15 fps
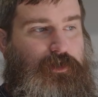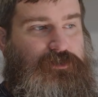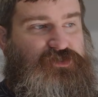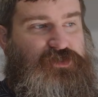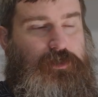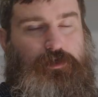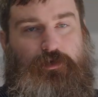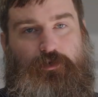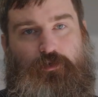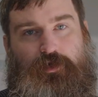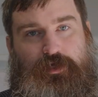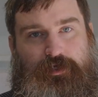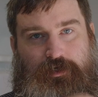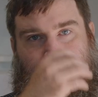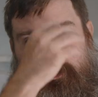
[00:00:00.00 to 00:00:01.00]
So
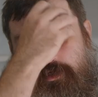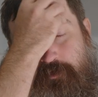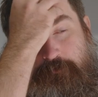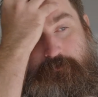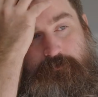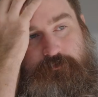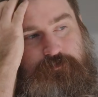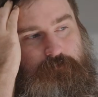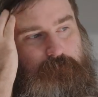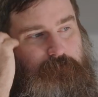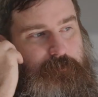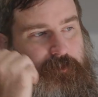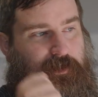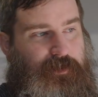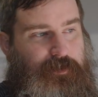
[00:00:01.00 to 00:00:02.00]
I like
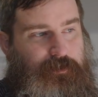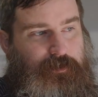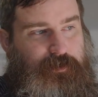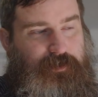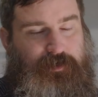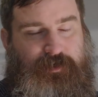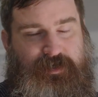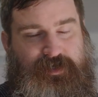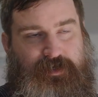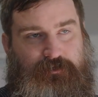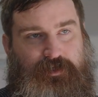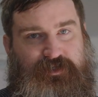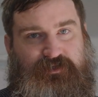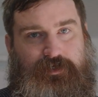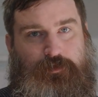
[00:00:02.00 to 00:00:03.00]
that. I
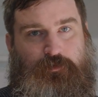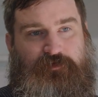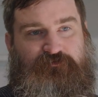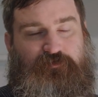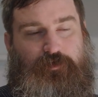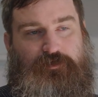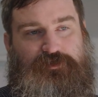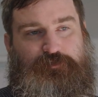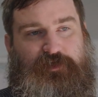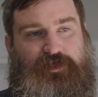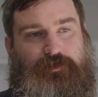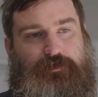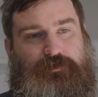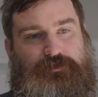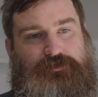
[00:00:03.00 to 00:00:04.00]
like that he went first
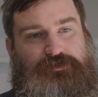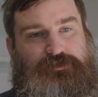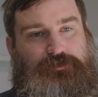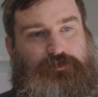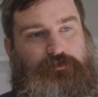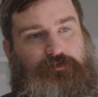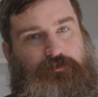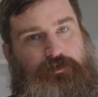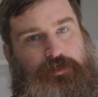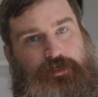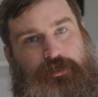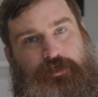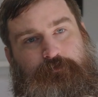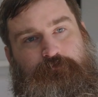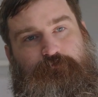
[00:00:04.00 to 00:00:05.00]
because what
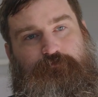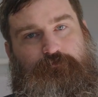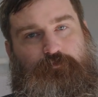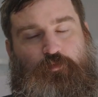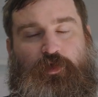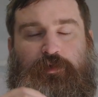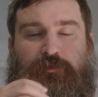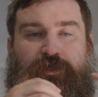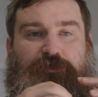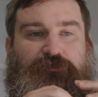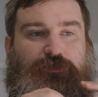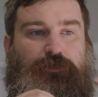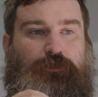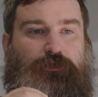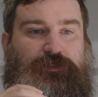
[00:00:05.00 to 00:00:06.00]
I'm going to
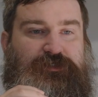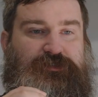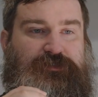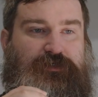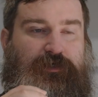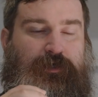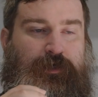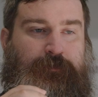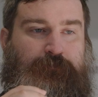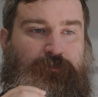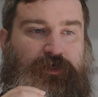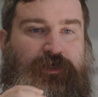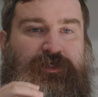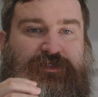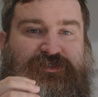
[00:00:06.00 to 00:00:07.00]
do is I'm
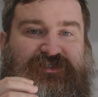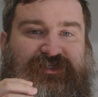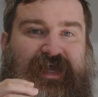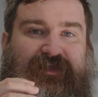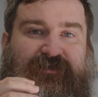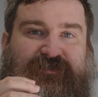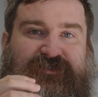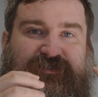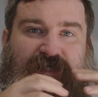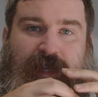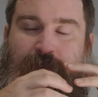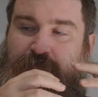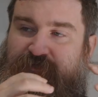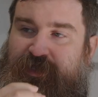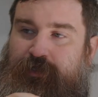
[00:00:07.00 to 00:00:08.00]
going to say the
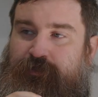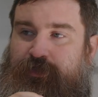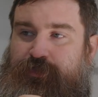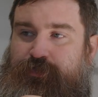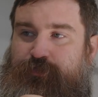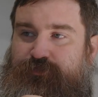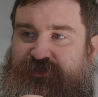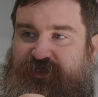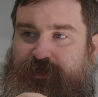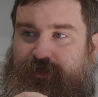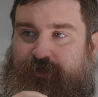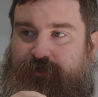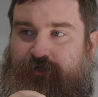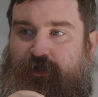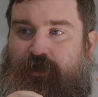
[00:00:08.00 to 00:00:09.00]
same thing that you
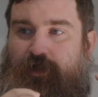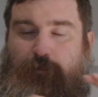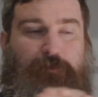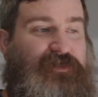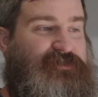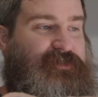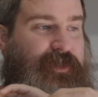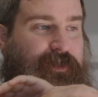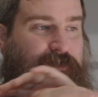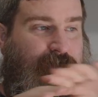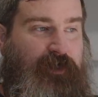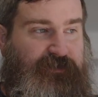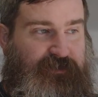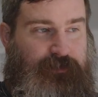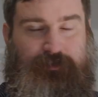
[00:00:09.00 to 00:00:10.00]
said, right, but saying
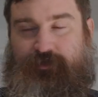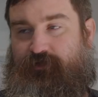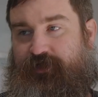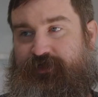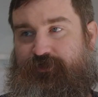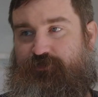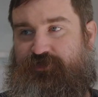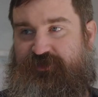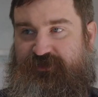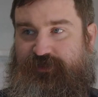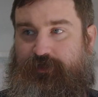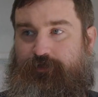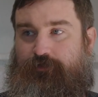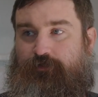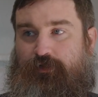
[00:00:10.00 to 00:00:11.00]
nothing like you just
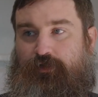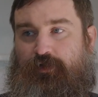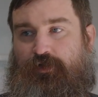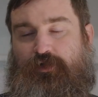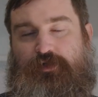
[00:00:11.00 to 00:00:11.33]
said. Right.